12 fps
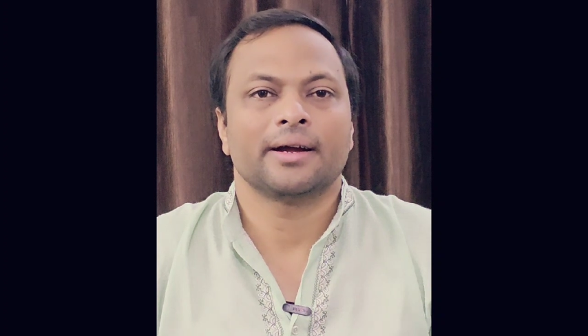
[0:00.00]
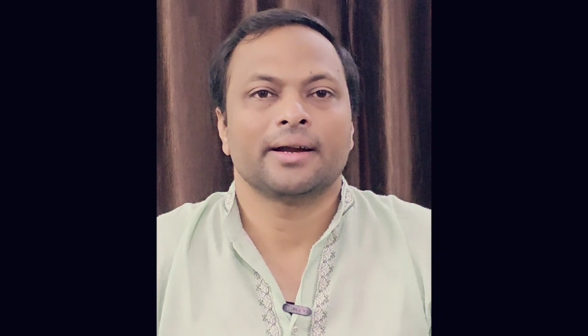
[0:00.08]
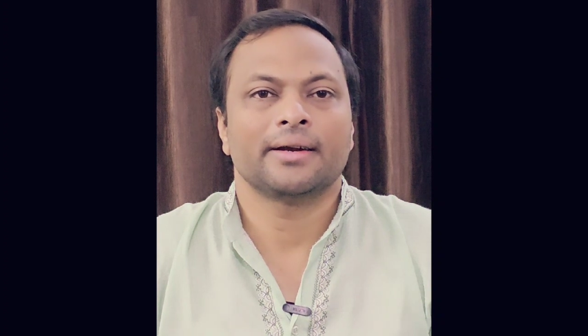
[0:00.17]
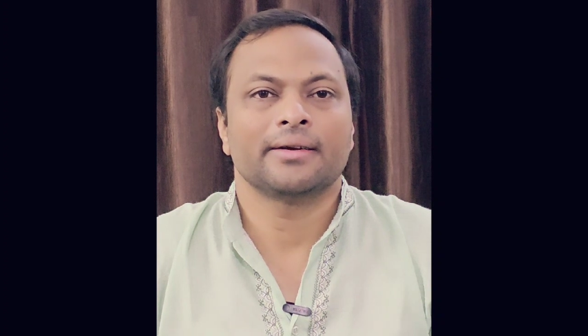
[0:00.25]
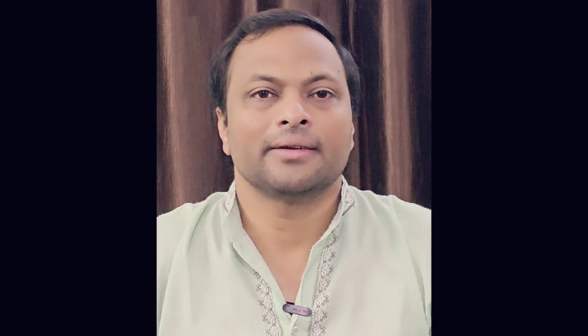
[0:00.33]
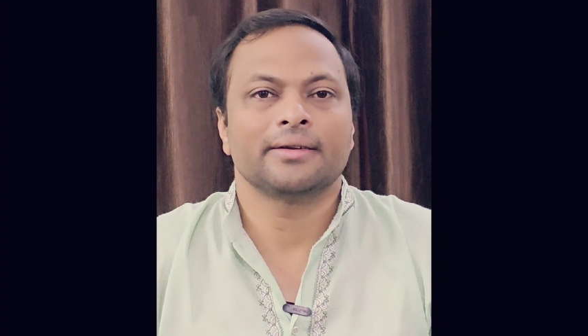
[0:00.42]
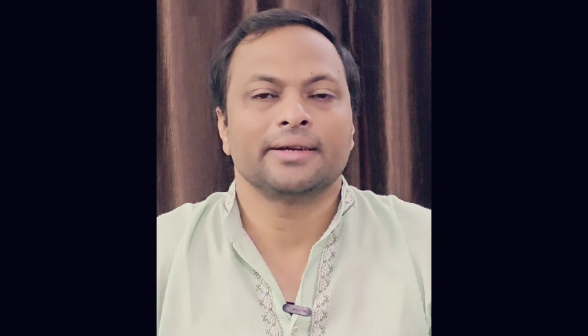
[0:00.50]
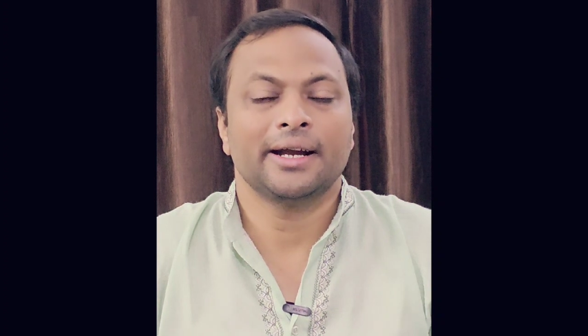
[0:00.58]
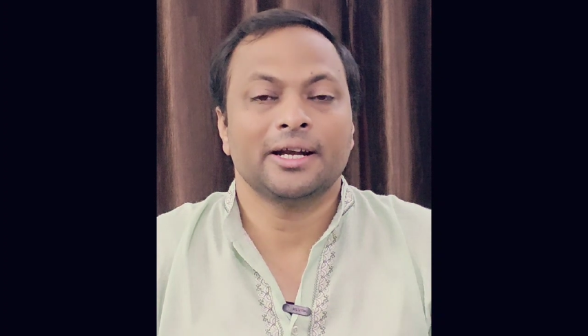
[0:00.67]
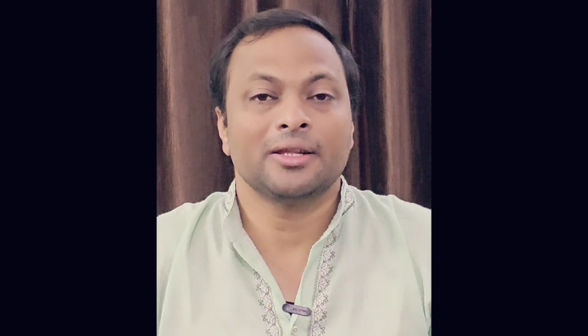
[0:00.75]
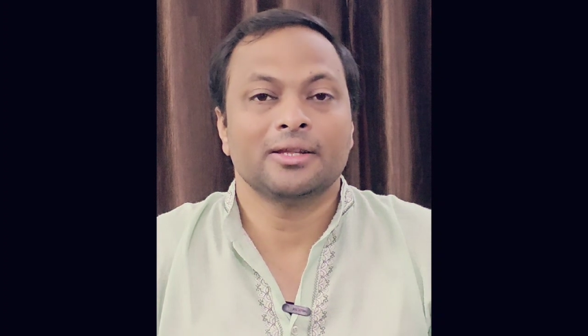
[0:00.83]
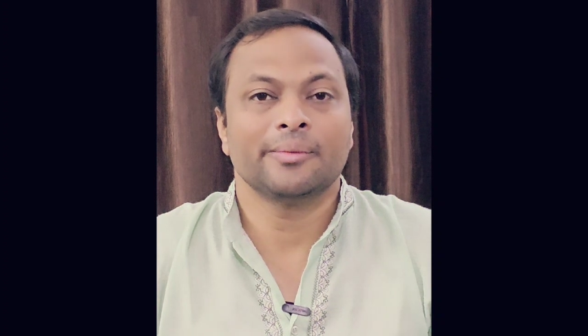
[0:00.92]
and
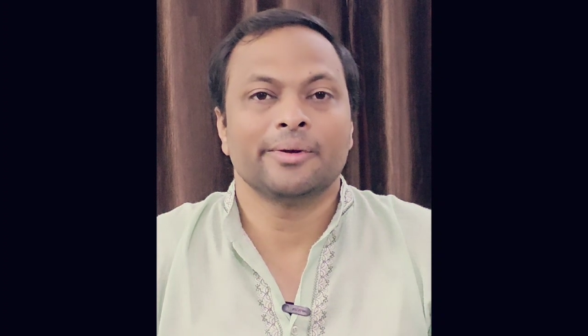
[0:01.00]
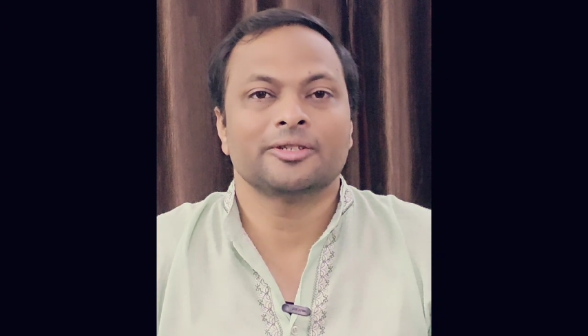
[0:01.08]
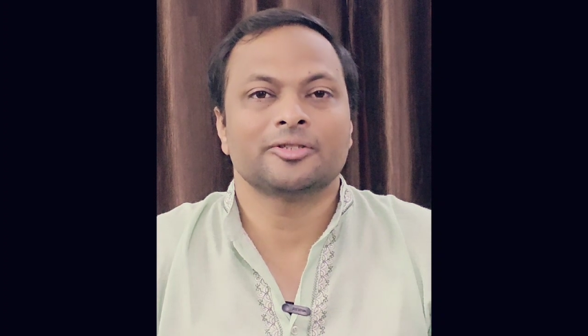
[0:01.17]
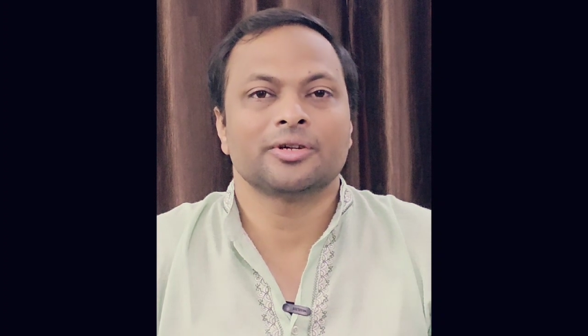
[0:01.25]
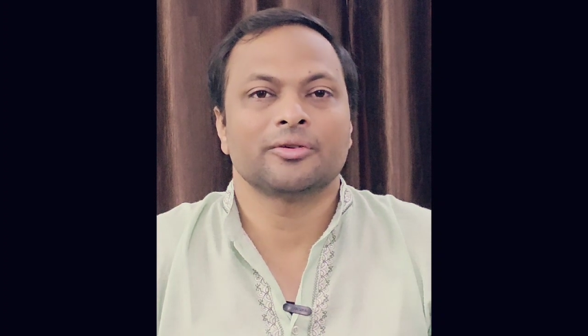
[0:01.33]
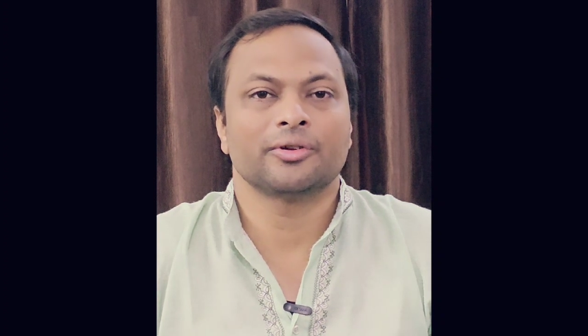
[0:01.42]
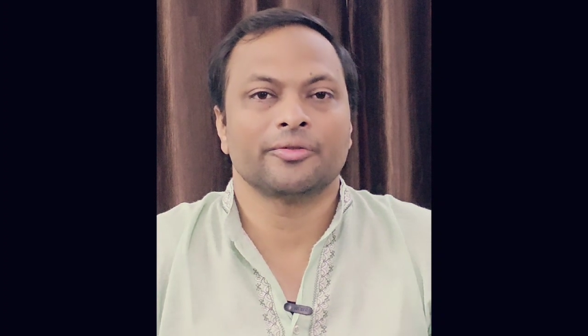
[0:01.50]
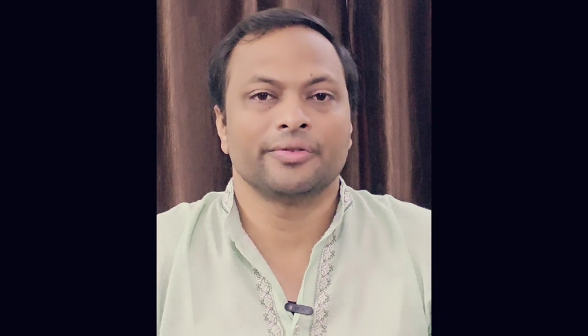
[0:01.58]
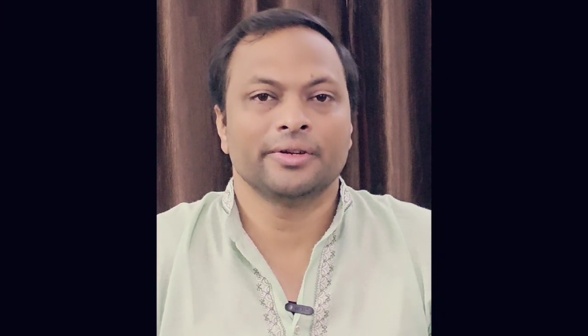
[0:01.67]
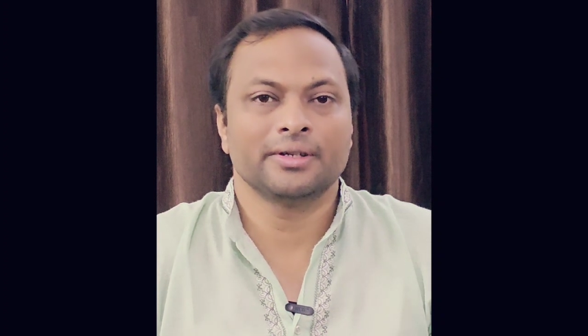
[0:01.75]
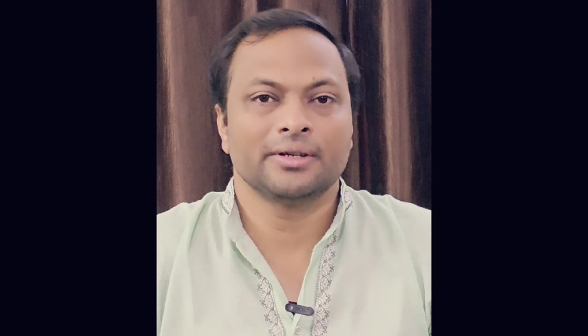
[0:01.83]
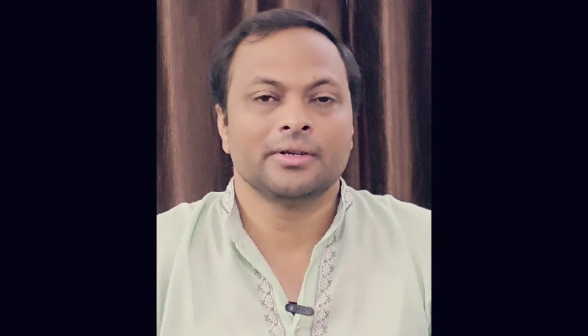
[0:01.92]
get the best out
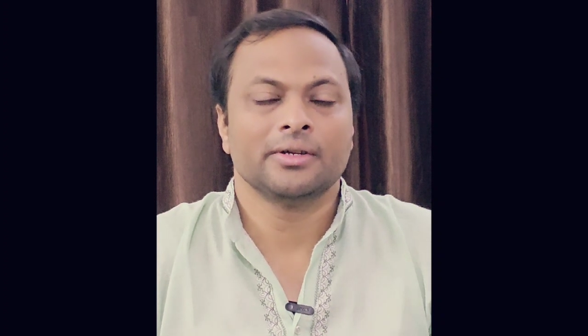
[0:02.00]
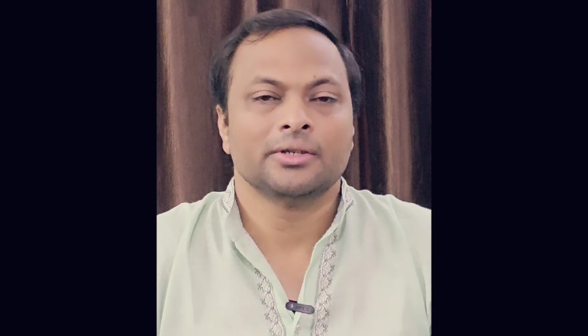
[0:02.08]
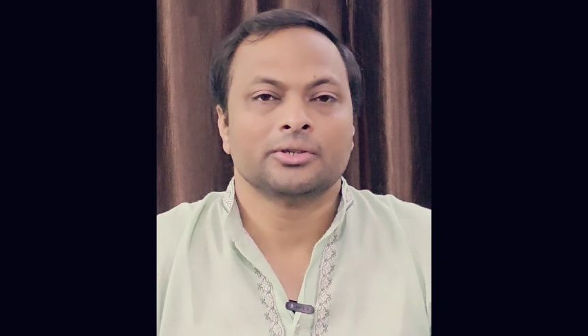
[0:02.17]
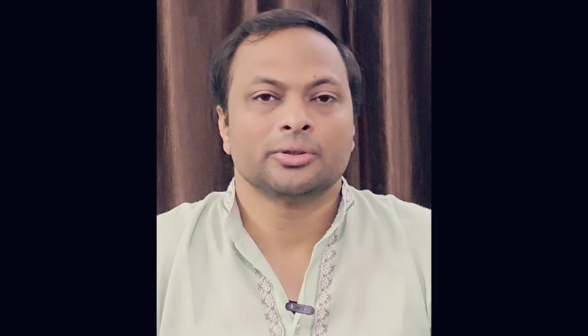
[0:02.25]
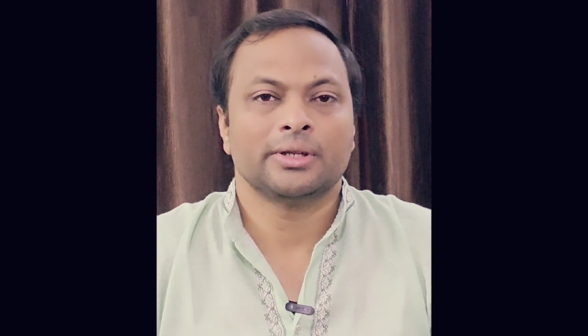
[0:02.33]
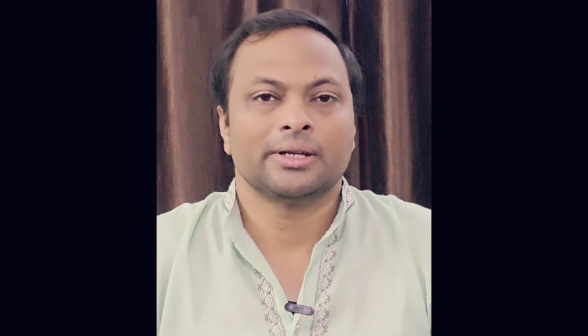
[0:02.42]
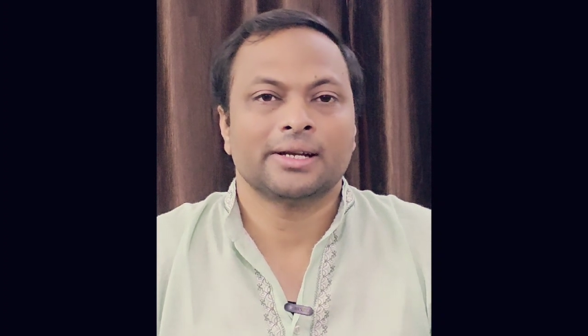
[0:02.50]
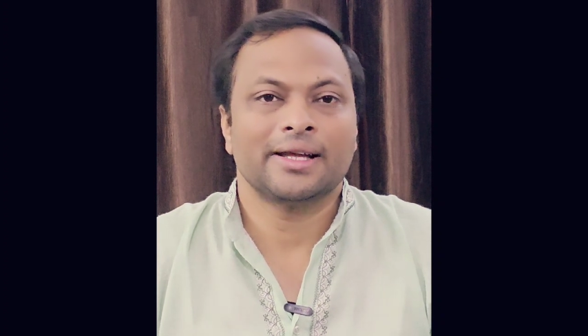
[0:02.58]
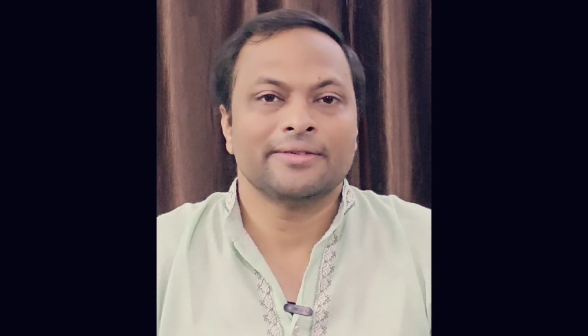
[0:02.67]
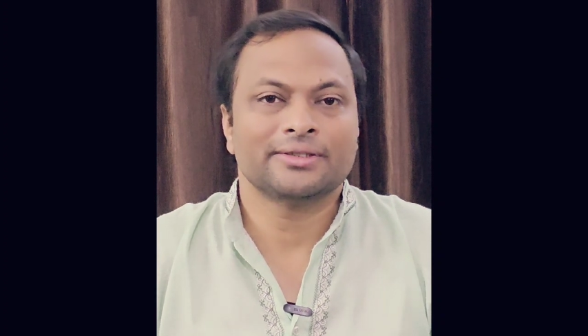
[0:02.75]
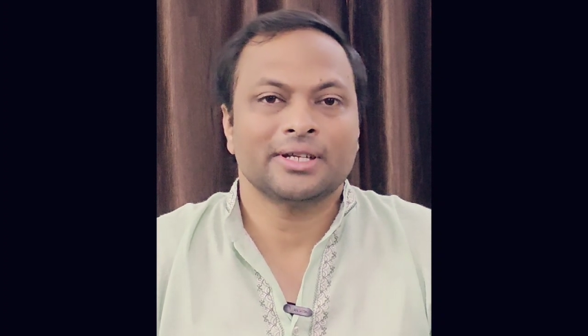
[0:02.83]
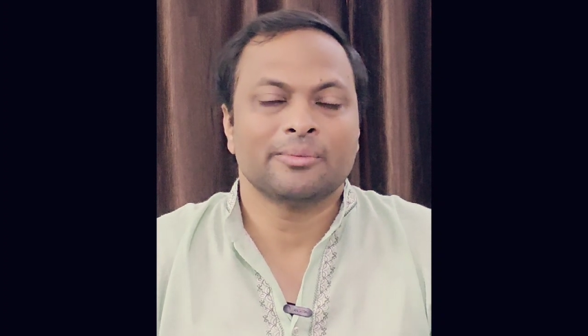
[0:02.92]
of it, so that
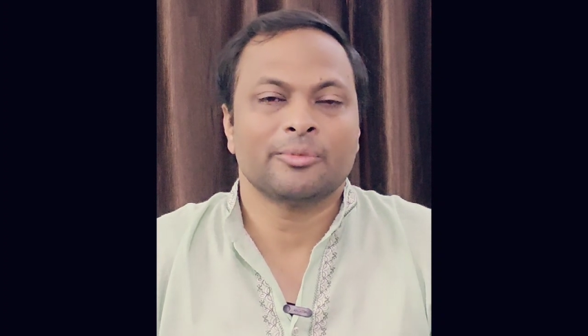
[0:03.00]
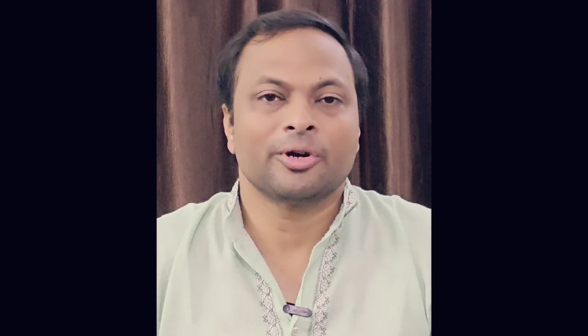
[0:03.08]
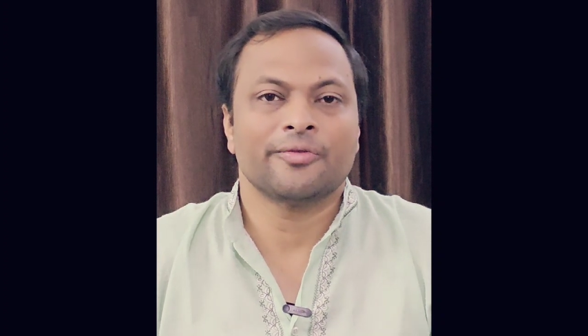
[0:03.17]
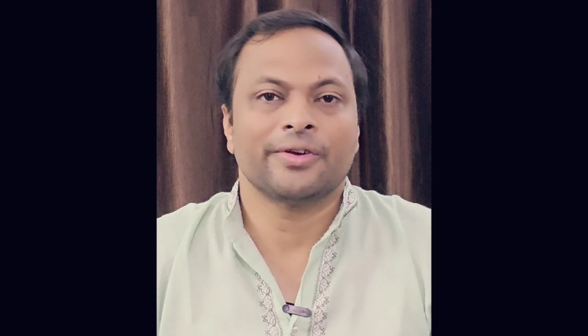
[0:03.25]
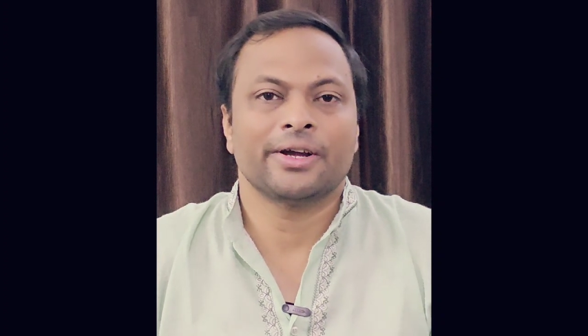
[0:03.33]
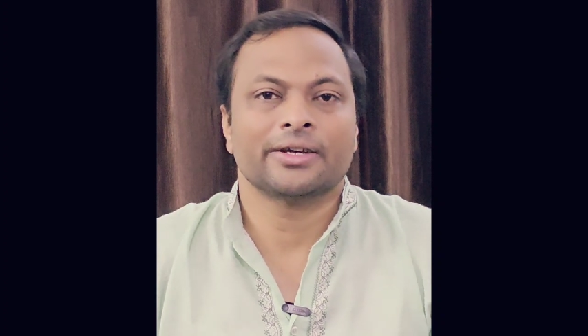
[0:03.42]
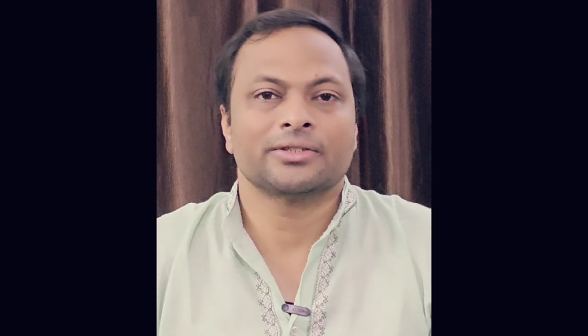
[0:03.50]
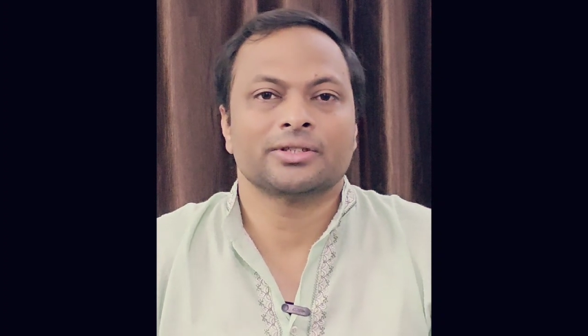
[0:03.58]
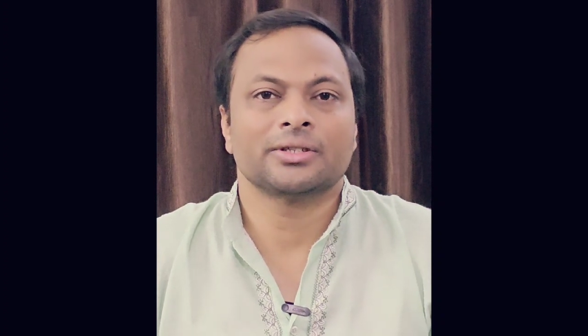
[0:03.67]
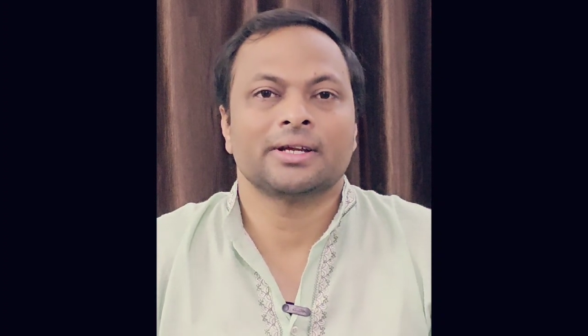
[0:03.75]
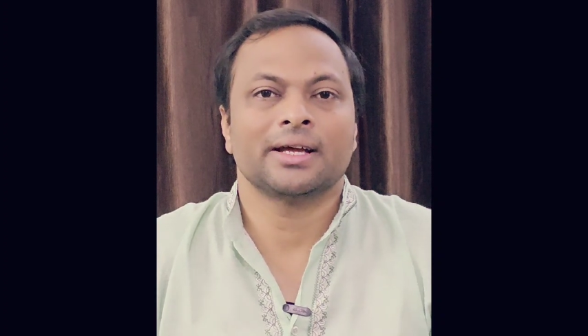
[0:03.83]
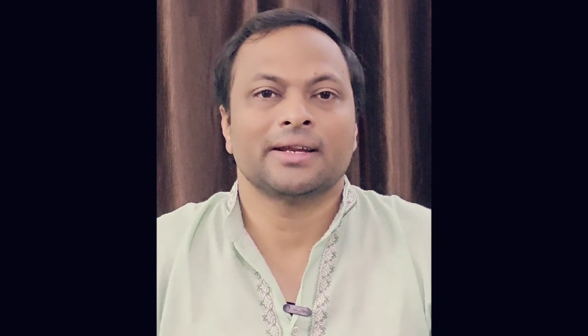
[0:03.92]
lifestyle modification